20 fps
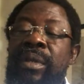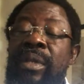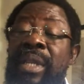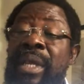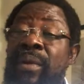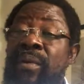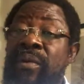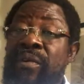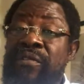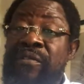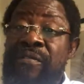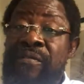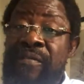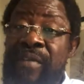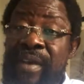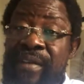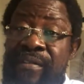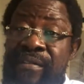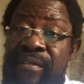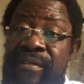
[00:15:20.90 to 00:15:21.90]
There was
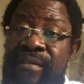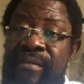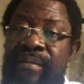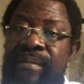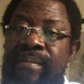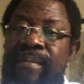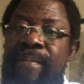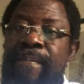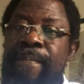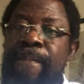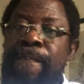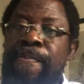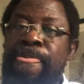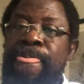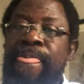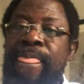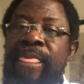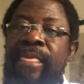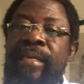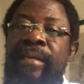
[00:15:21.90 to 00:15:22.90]
first
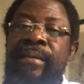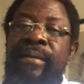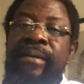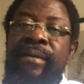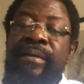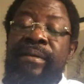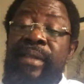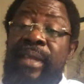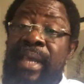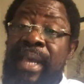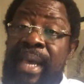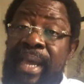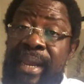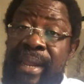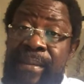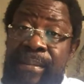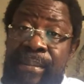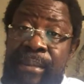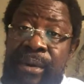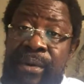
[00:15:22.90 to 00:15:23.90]
the
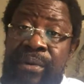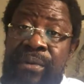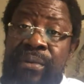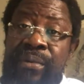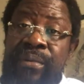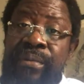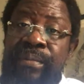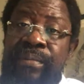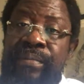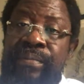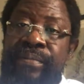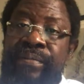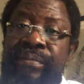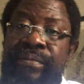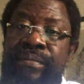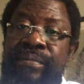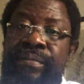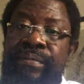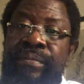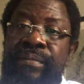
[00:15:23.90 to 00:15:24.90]
Kanem-Borno
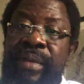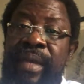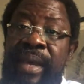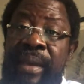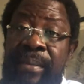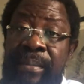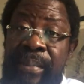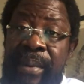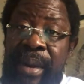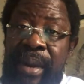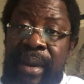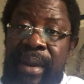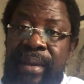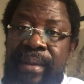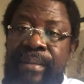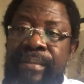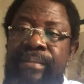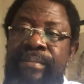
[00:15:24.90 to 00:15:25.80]
Empire.